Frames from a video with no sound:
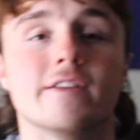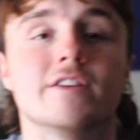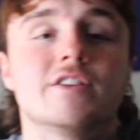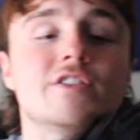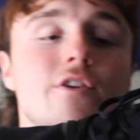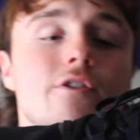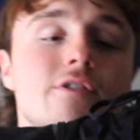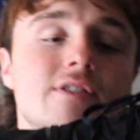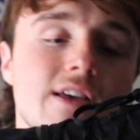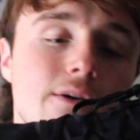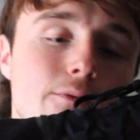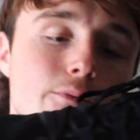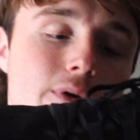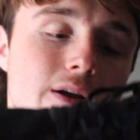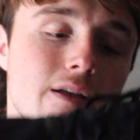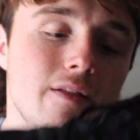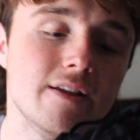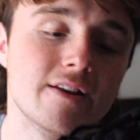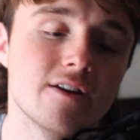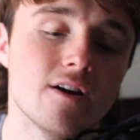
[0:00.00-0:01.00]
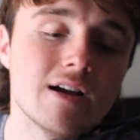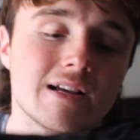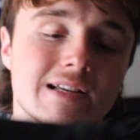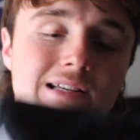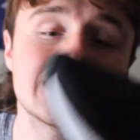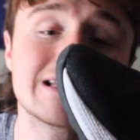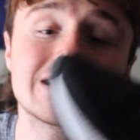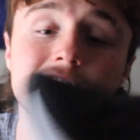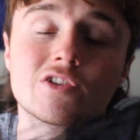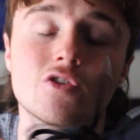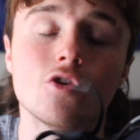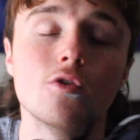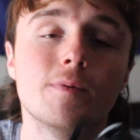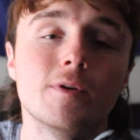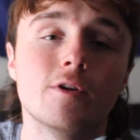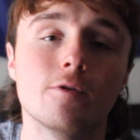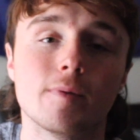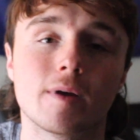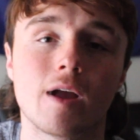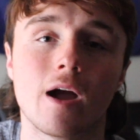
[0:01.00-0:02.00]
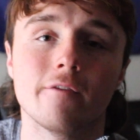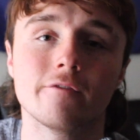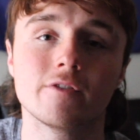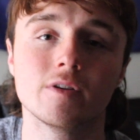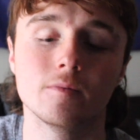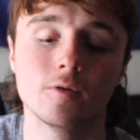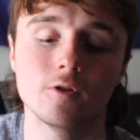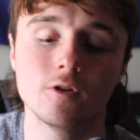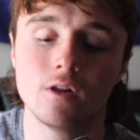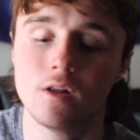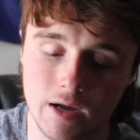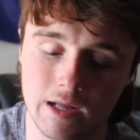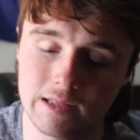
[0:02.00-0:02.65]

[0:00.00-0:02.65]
these shoes, they're really nice, super duper comfortable.